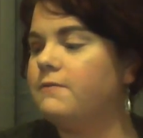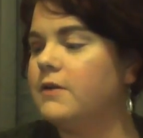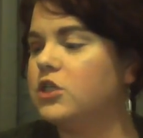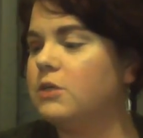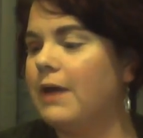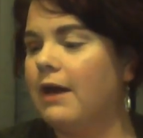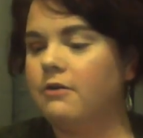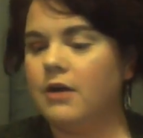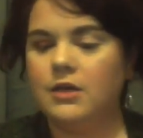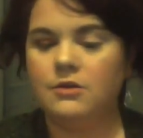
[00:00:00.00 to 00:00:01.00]
finishing
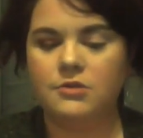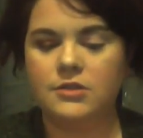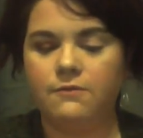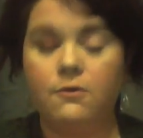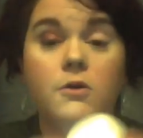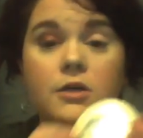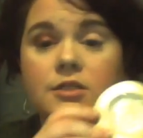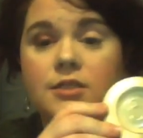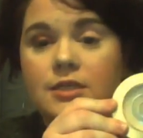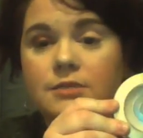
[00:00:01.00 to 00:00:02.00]
powder I use, of
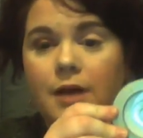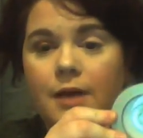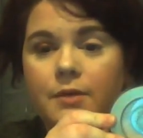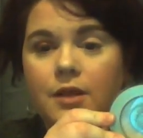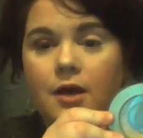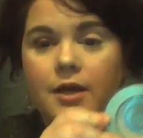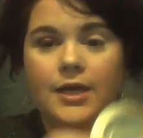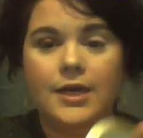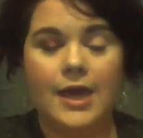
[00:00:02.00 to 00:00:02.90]
course, is my Milani.